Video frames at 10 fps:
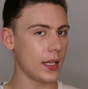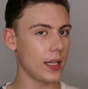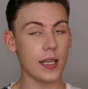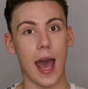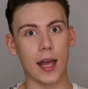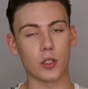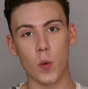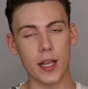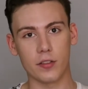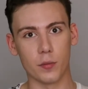yeah,
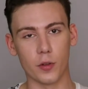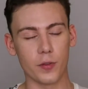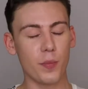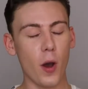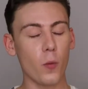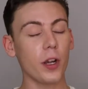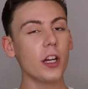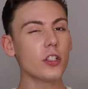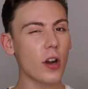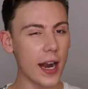twice removed. But we're going
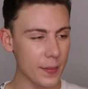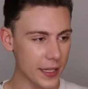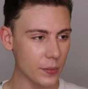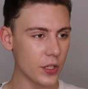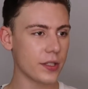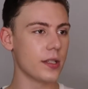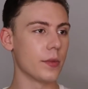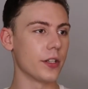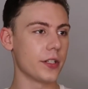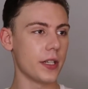to try to make them look
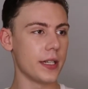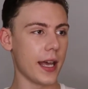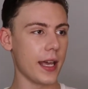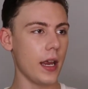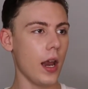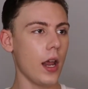similar today.